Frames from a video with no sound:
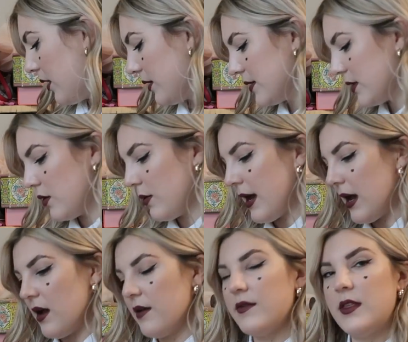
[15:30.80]
also
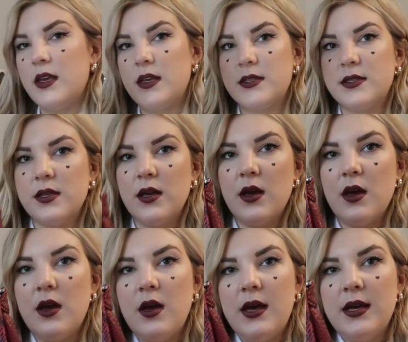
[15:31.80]
have this
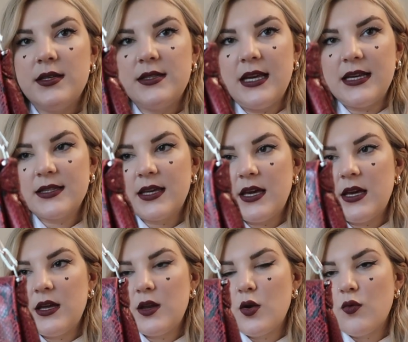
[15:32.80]

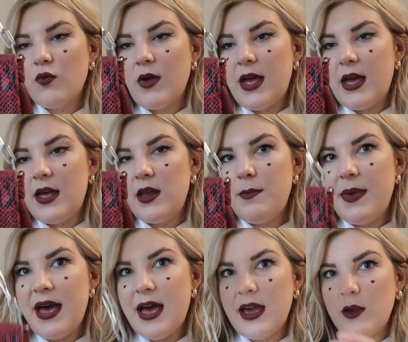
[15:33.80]
snakeskin red
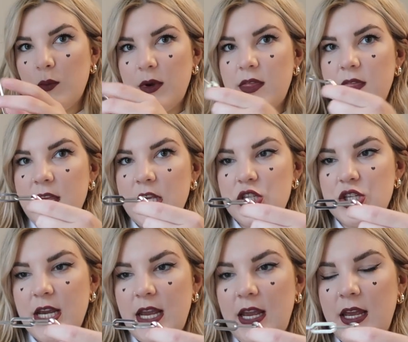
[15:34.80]
bag with the
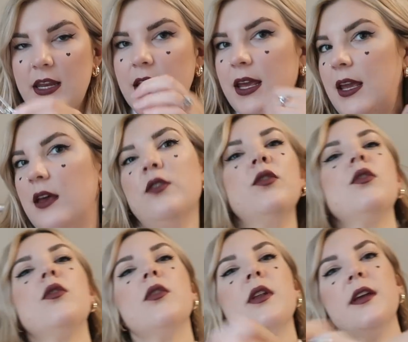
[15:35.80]
chain
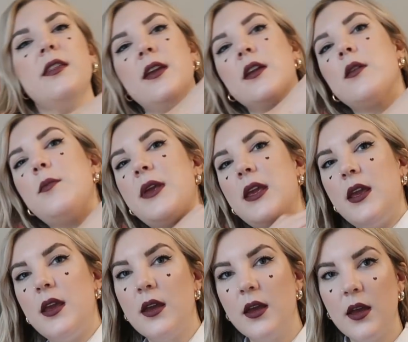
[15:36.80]
handle that I think could
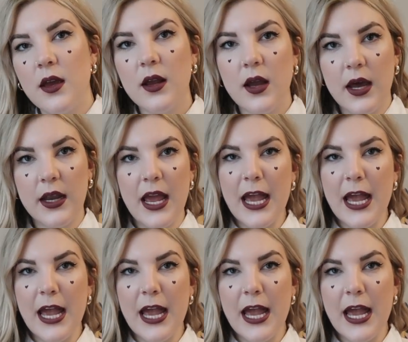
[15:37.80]
be kind of